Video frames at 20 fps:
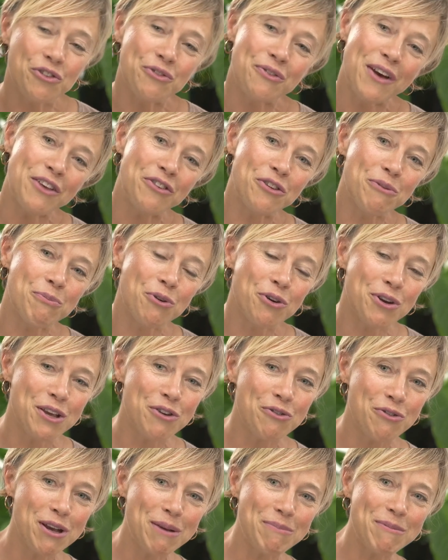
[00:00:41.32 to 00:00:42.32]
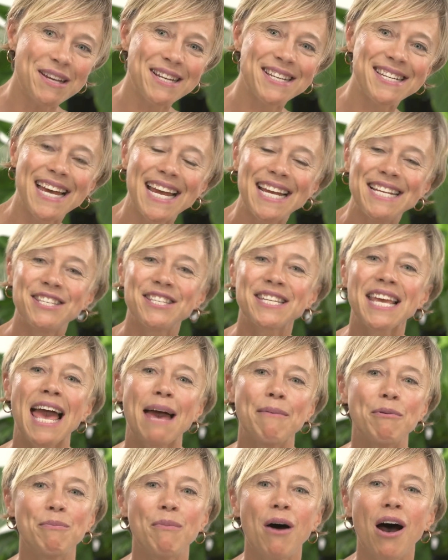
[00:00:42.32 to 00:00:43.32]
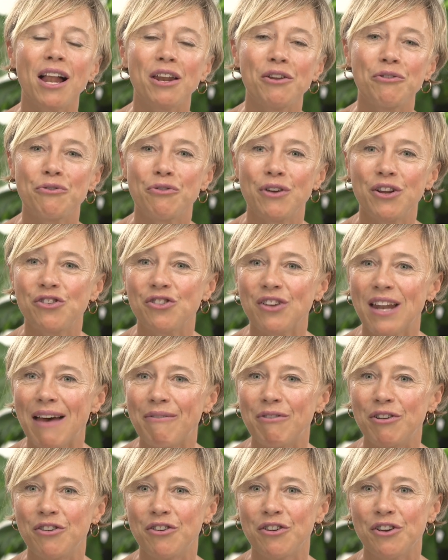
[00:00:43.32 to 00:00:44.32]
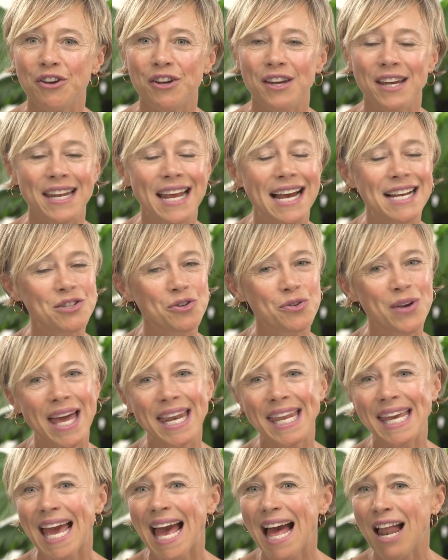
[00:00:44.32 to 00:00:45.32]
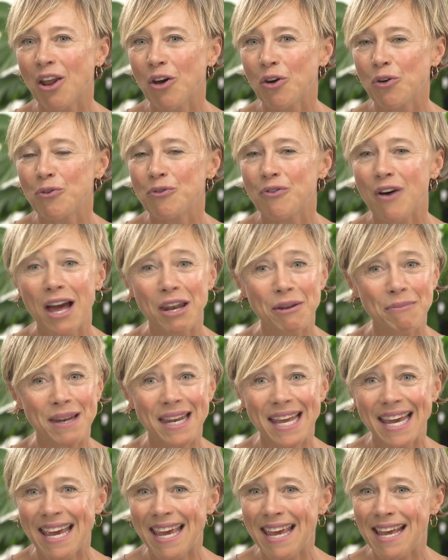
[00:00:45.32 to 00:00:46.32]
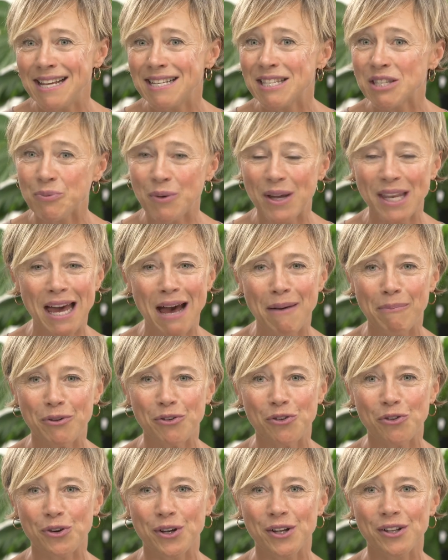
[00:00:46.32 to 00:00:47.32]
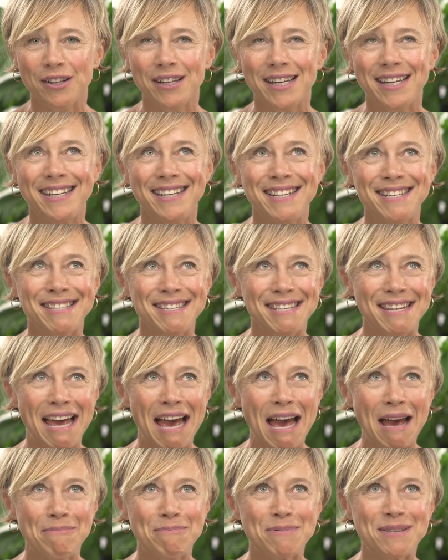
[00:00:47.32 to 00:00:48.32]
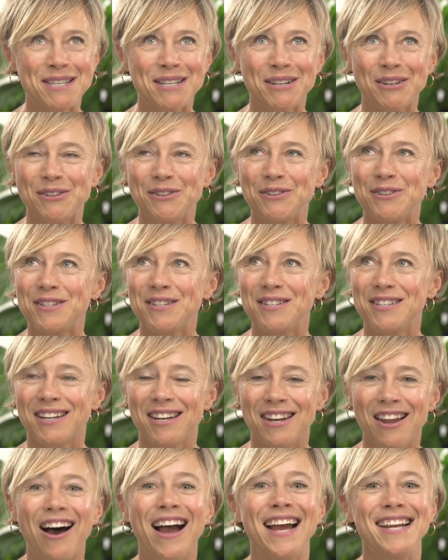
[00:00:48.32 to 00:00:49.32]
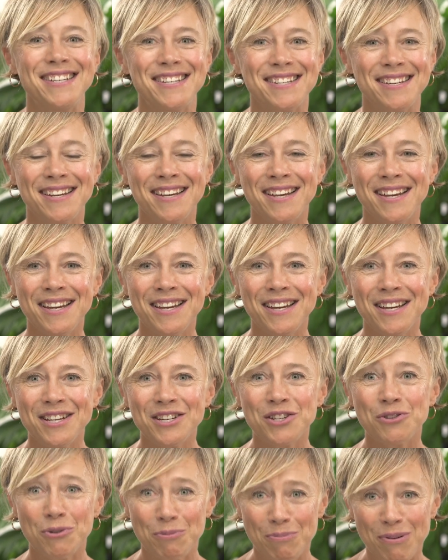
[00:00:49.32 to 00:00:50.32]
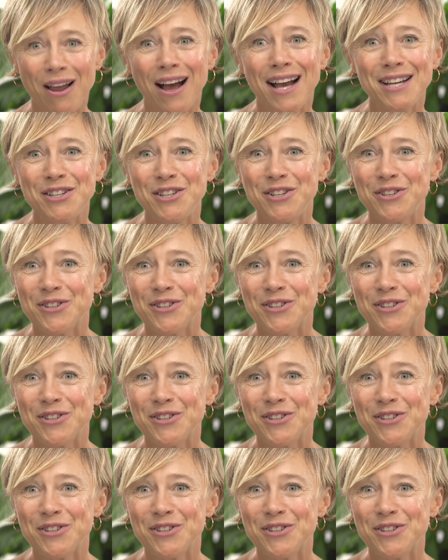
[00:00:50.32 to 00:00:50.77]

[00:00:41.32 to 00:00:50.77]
Face and Body Cream contains chamomile and French lavender. It has organic aloe, vitamin E, sweet almond oil. It is an absolute delight to apply to your